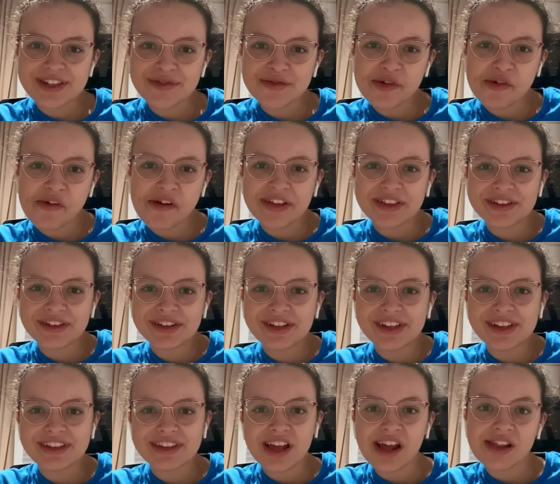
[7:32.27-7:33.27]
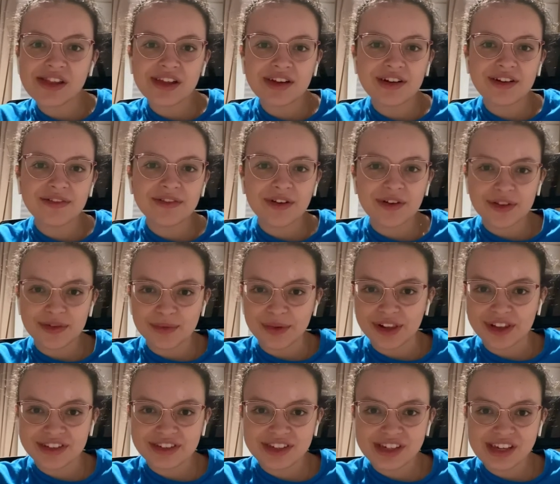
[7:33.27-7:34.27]
we went to the Center of
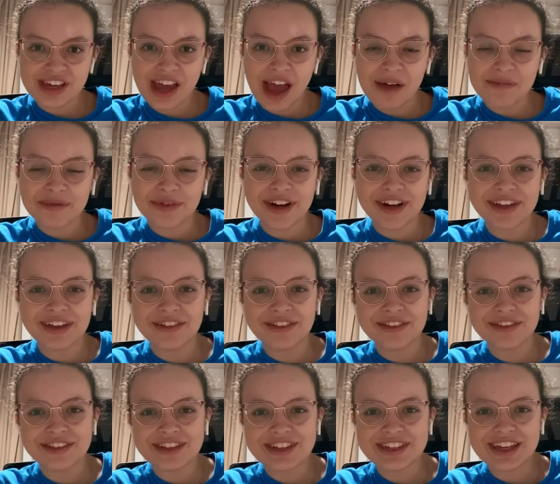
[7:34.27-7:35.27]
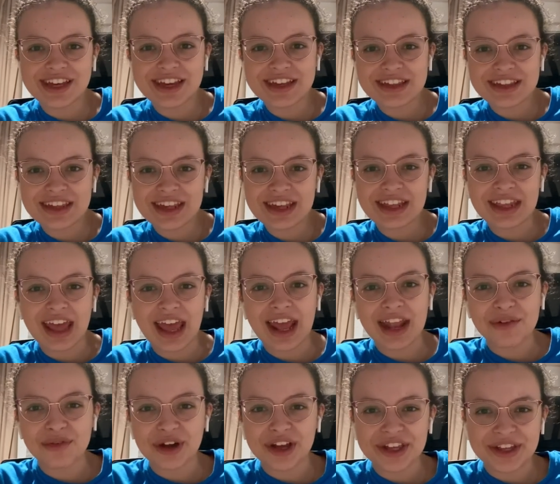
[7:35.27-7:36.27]
Cosmology and Particle Physics in
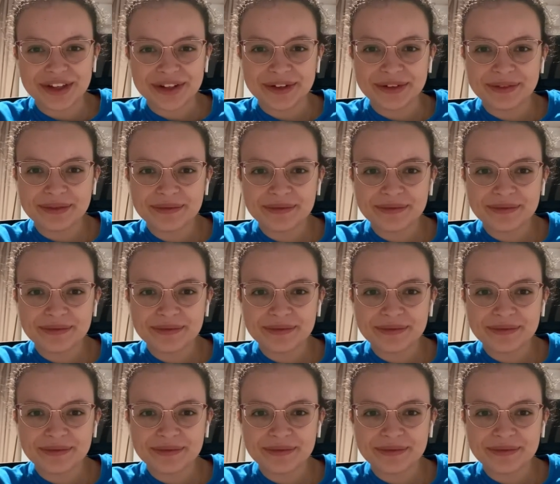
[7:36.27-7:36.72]
NYU.